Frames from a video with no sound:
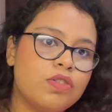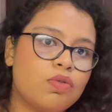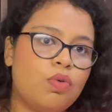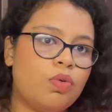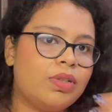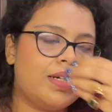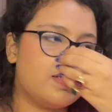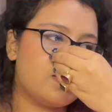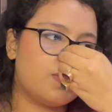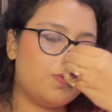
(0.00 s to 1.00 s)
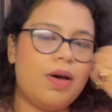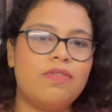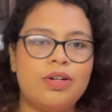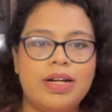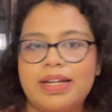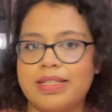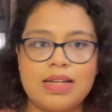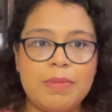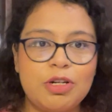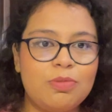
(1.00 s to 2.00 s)
So that is whoever is
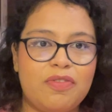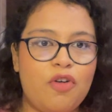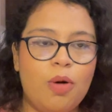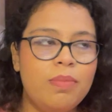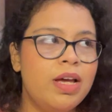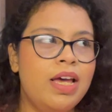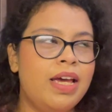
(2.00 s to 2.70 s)
coming to perform.